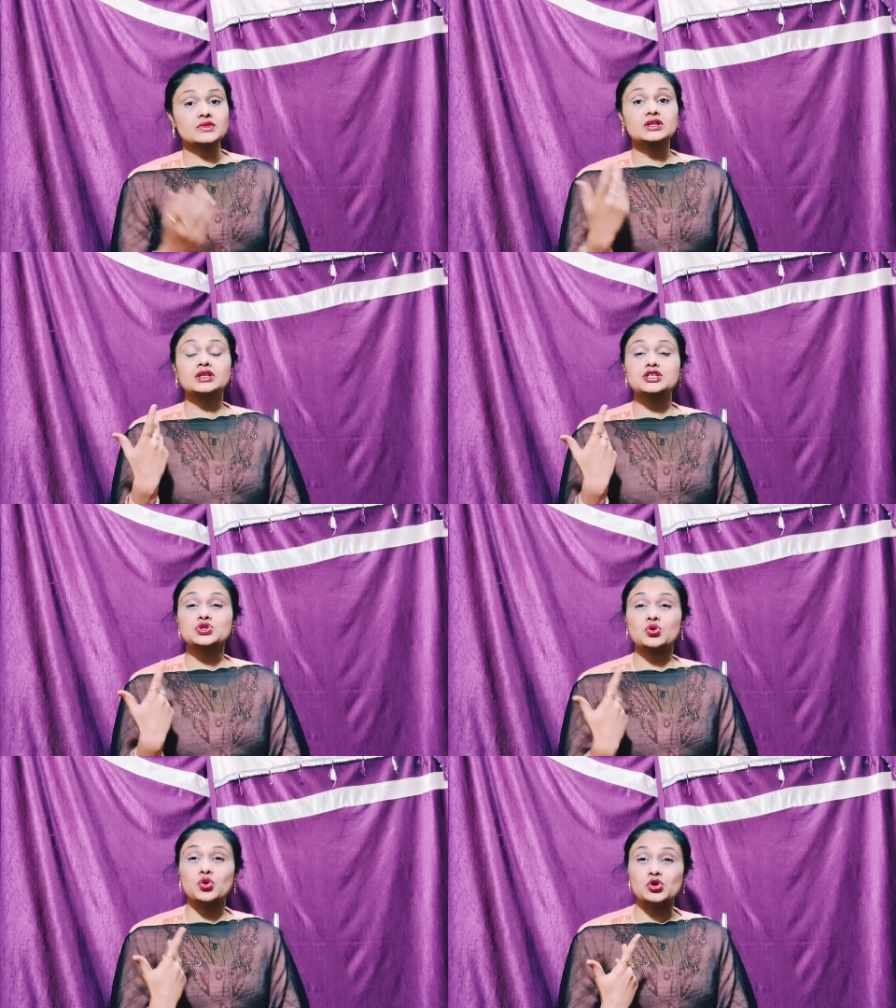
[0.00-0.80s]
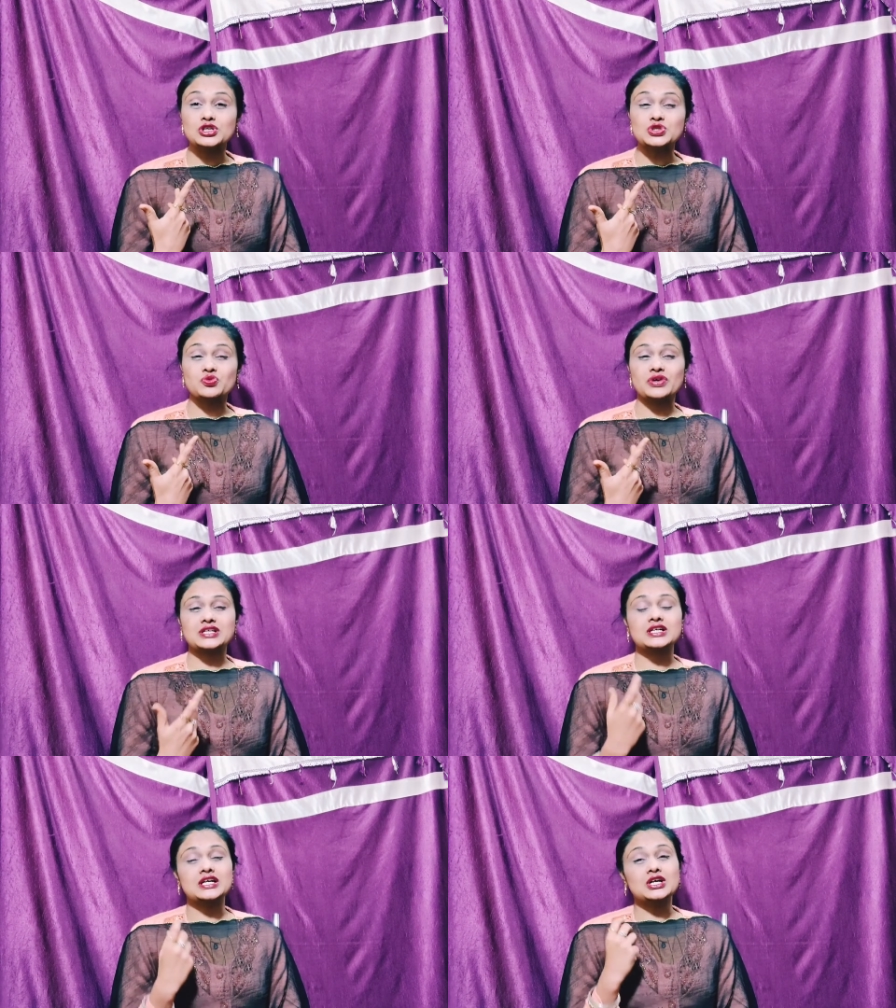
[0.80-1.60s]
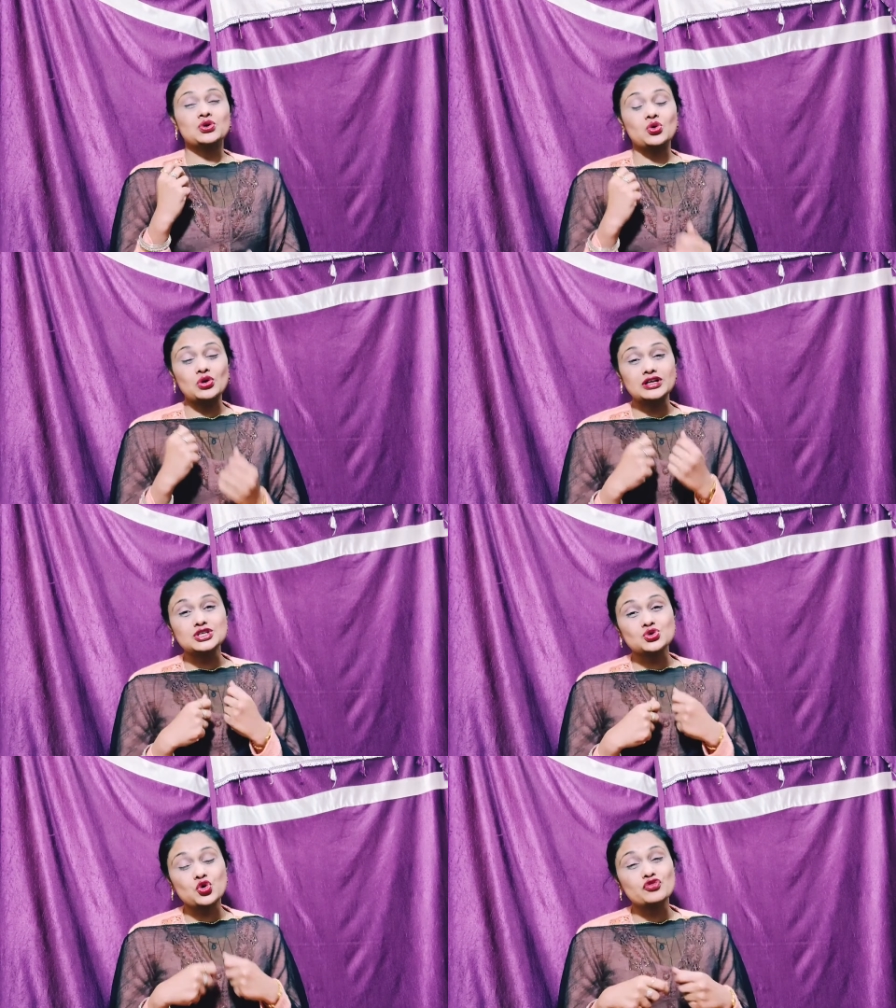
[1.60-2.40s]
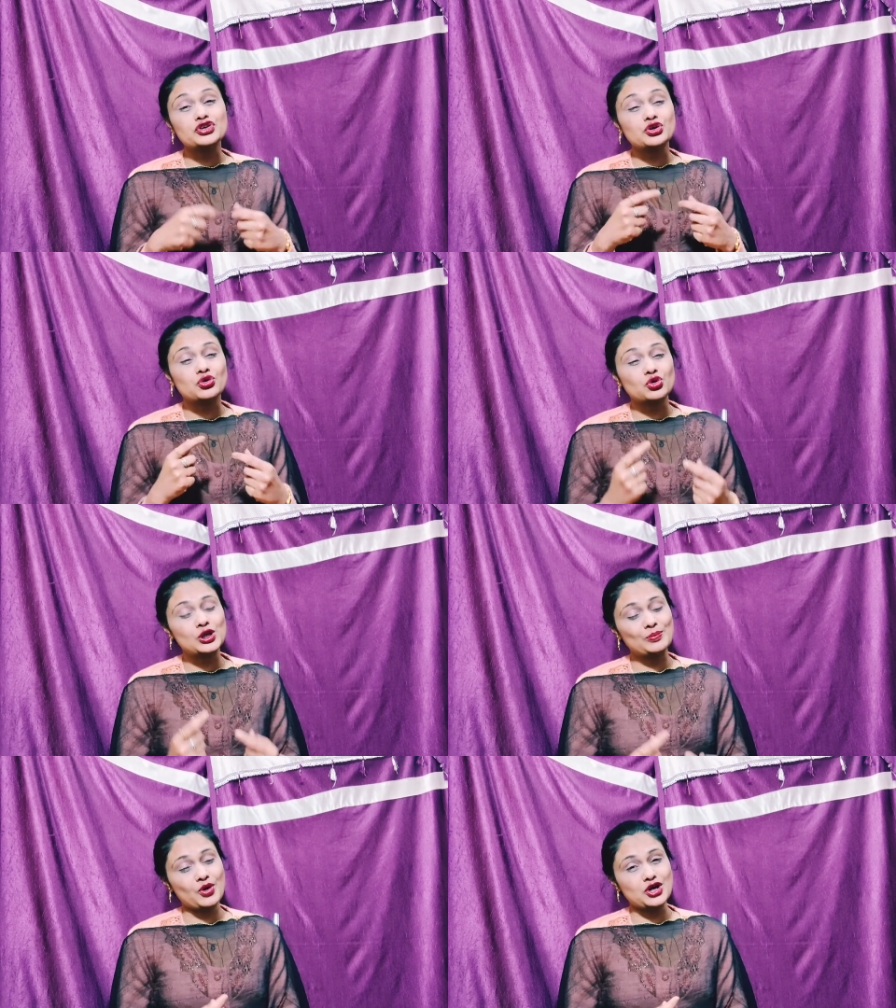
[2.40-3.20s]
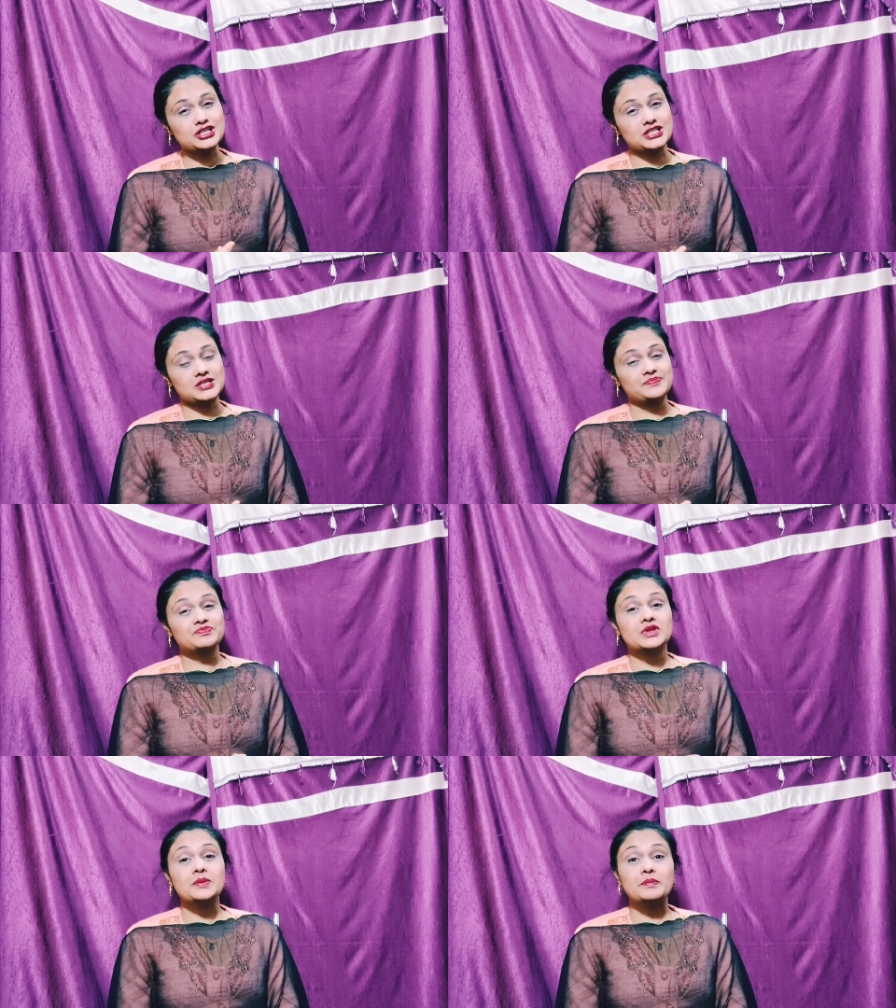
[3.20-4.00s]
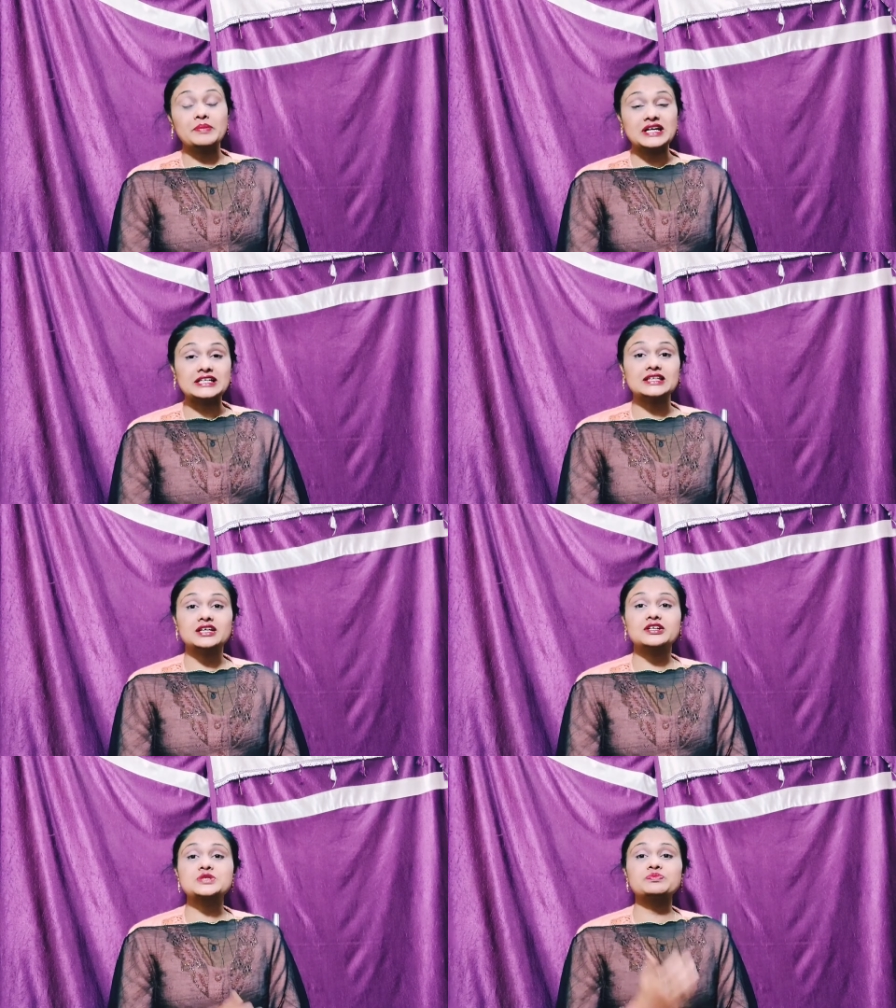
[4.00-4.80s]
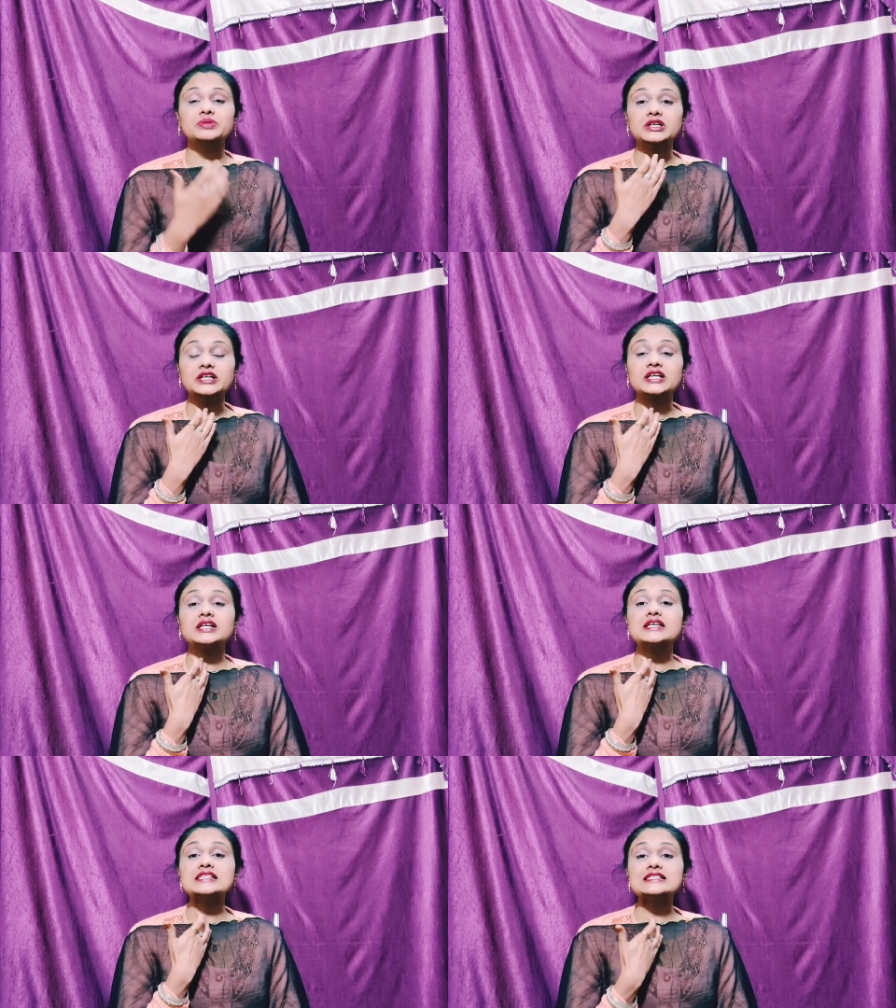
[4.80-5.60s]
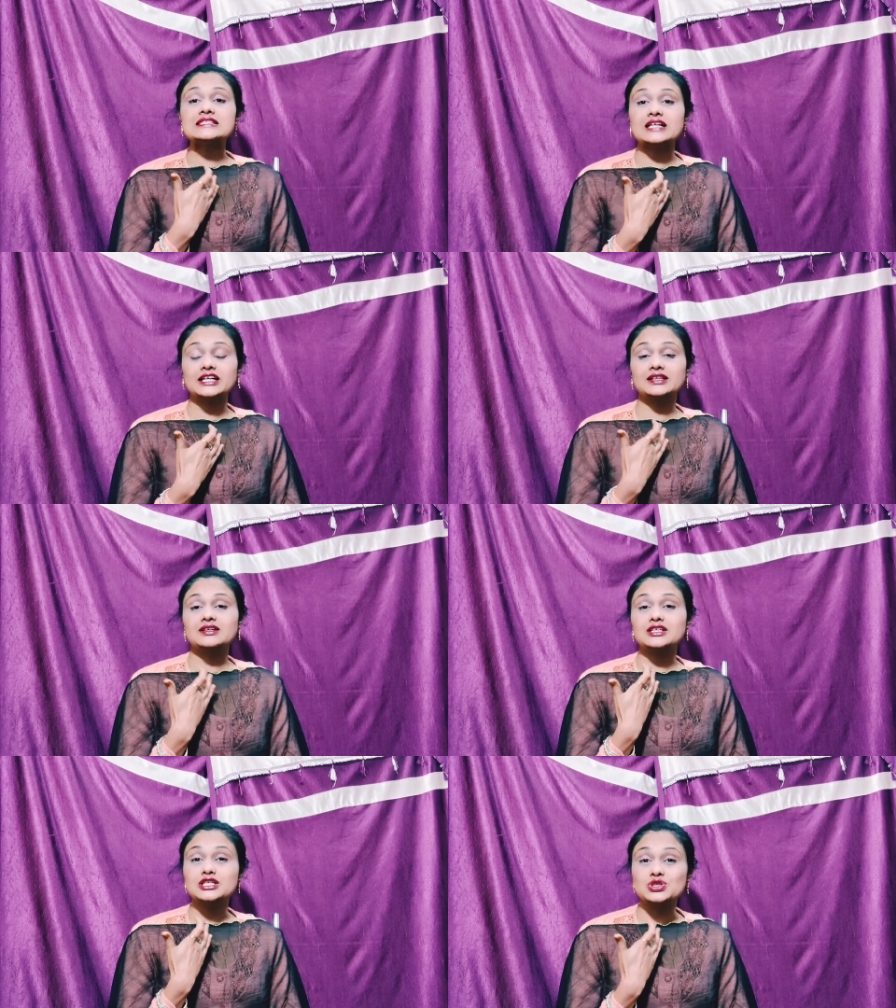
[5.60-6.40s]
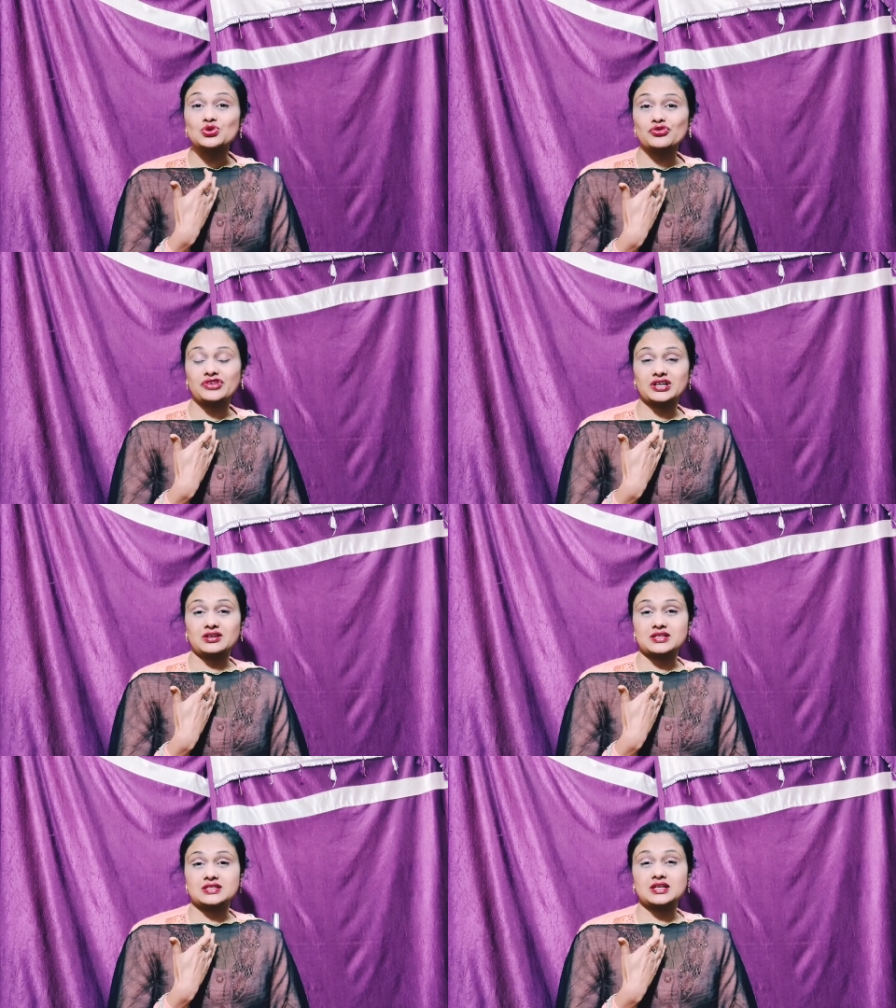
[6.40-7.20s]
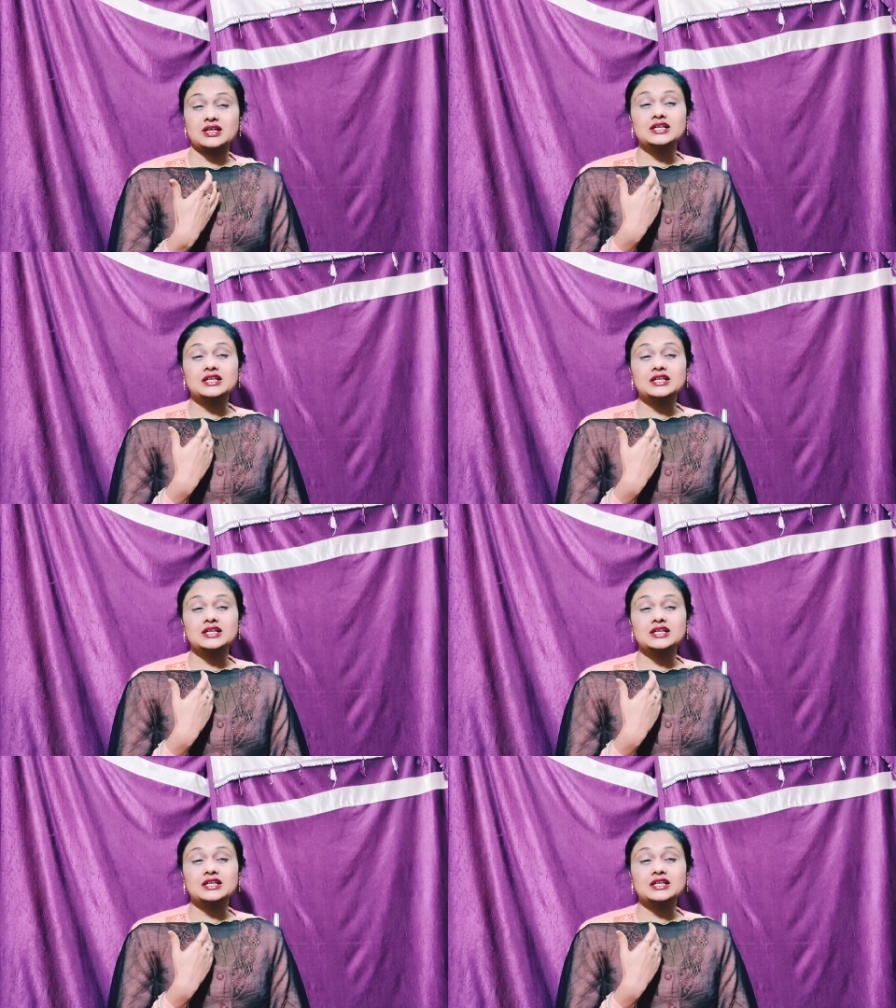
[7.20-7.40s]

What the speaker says: There is cold sweat, coldness over whole body, but there is burning inside the esophagus.